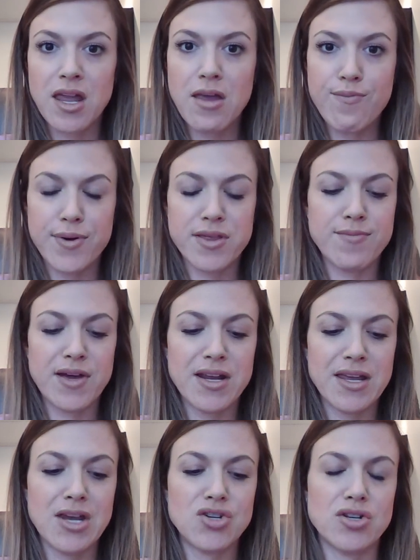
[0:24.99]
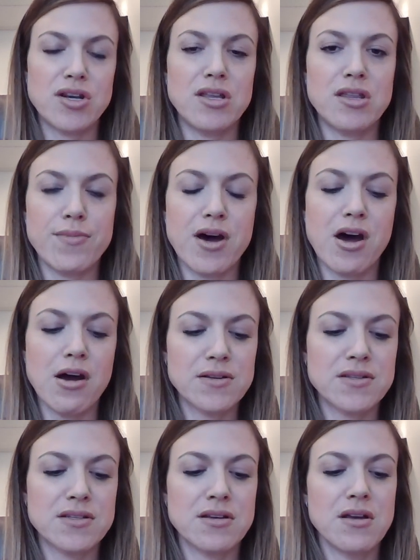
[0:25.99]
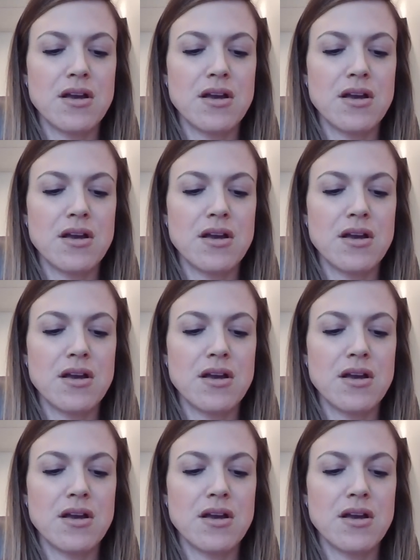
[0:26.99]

keep the medication in the box.